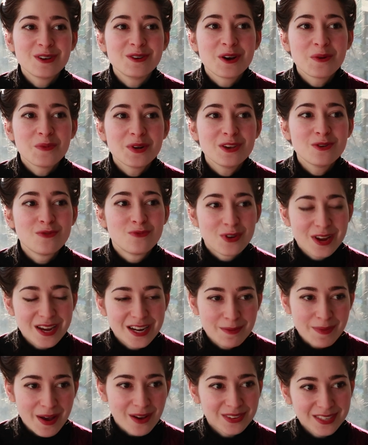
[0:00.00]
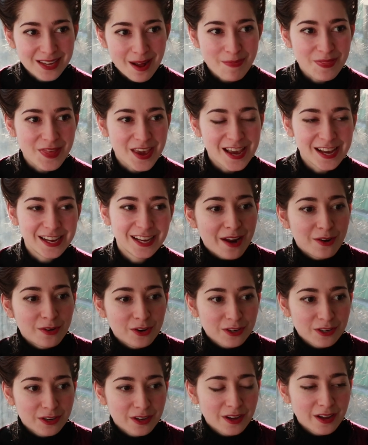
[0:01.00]
You know when you read about something
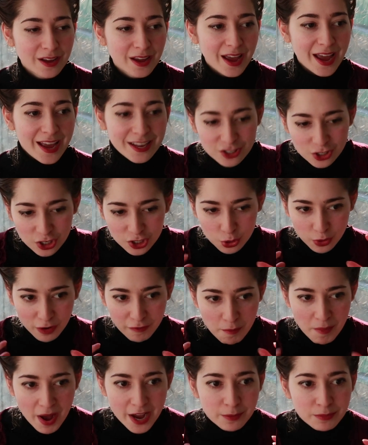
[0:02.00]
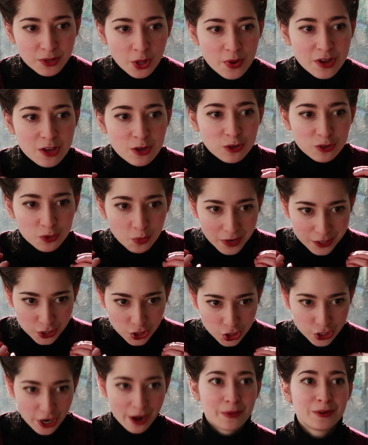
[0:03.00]
and it's just sort of mind-blowing, you just want
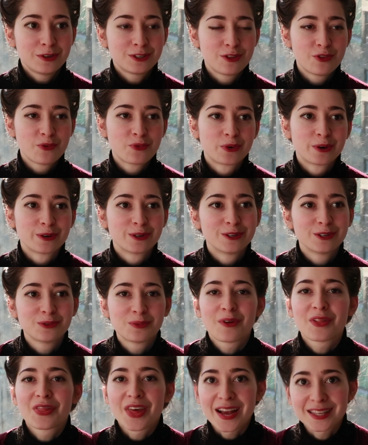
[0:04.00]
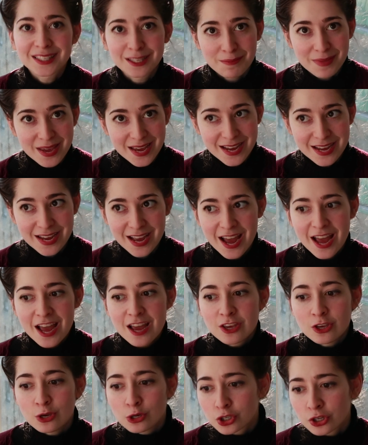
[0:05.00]
to shout it to the world? Well, that's me.
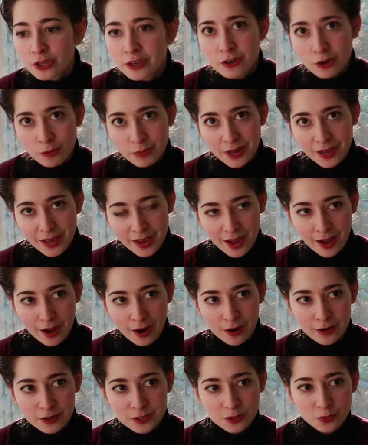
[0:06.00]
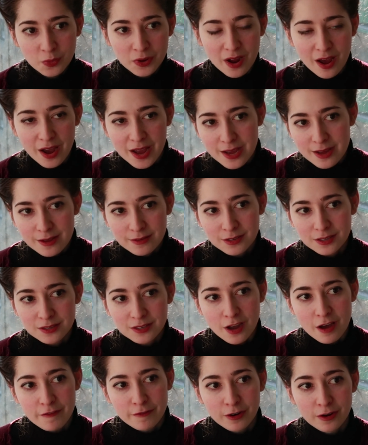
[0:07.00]
Usually nobody cares when I
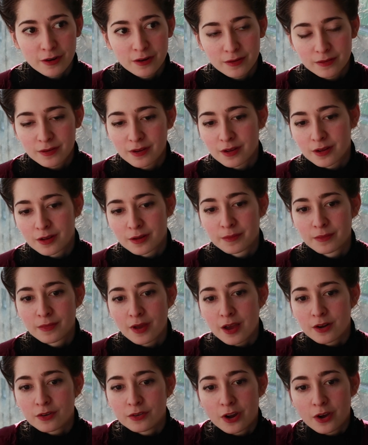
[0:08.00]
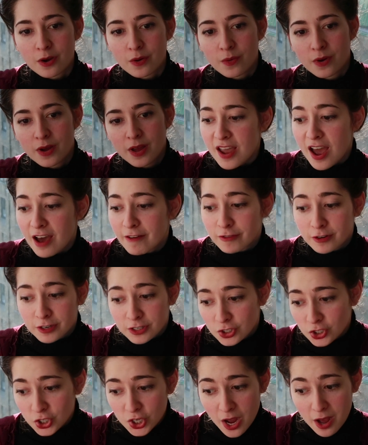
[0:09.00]
discover, I don't know, the
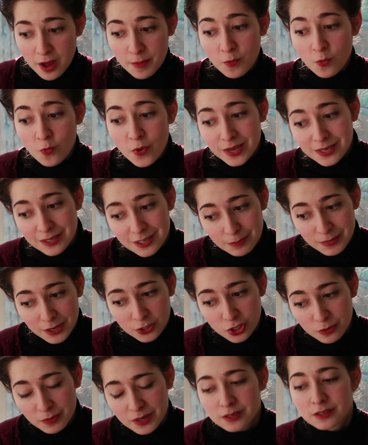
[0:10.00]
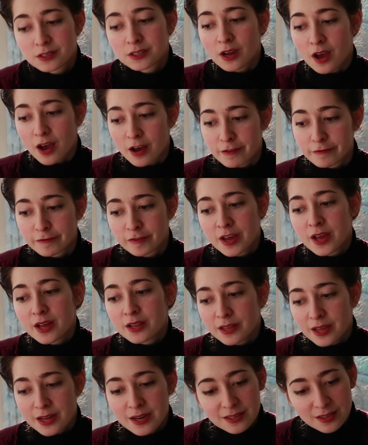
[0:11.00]
average waist measurement of
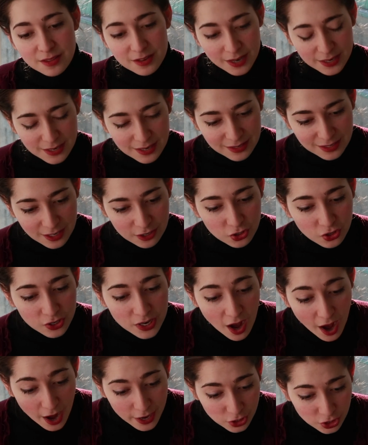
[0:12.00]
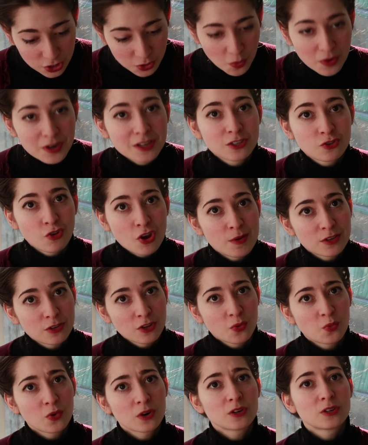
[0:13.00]
ladies in the 19th century. I just want to scream it
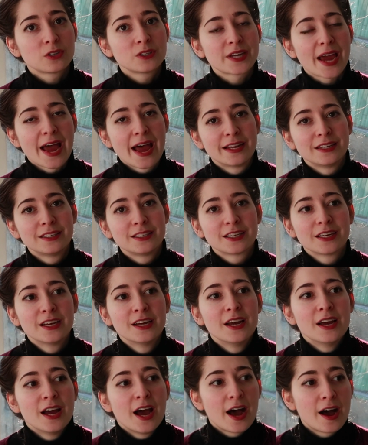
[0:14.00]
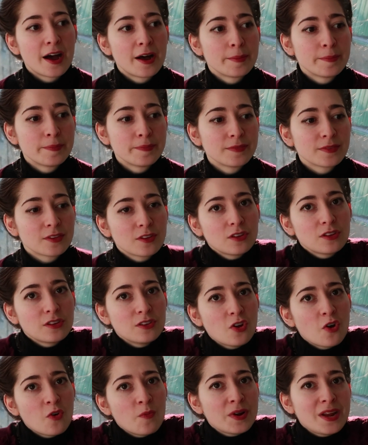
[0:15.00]
to the world, and
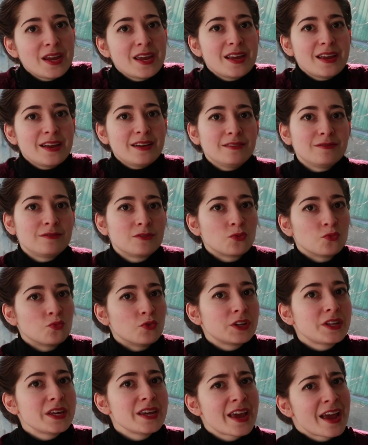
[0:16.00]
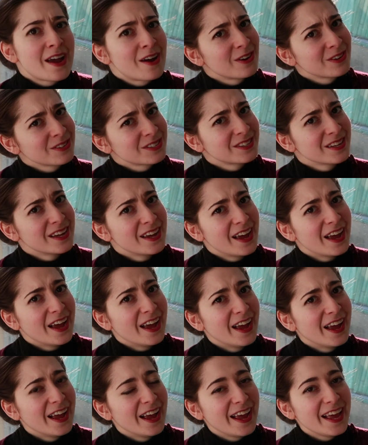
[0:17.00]
nobody really cares
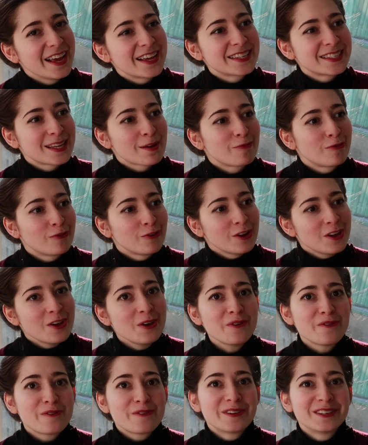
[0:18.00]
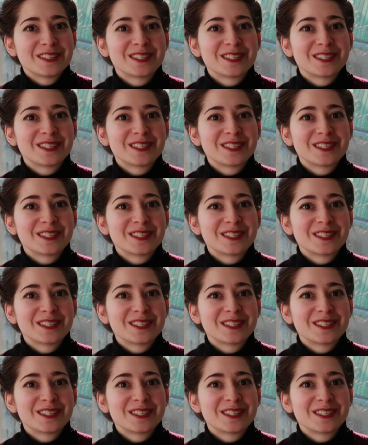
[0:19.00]
except for you.